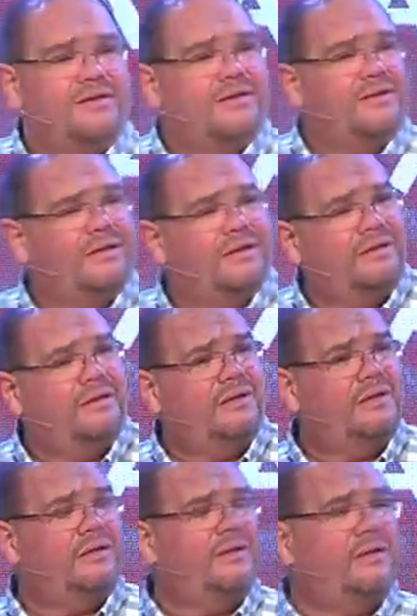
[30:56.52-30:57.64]

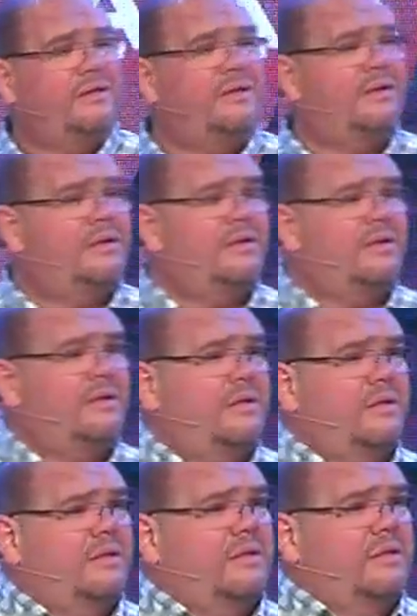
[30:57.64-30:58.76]

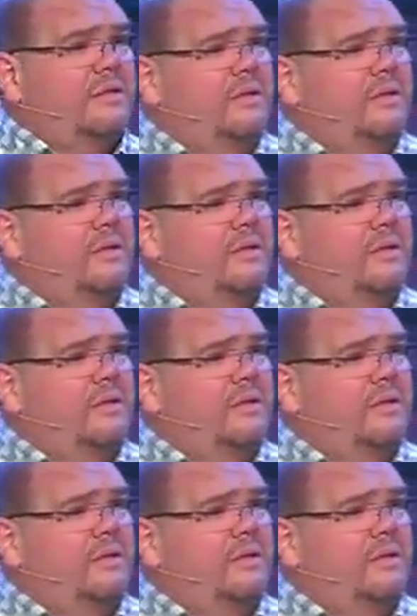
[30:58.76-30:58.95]
Nothing is said.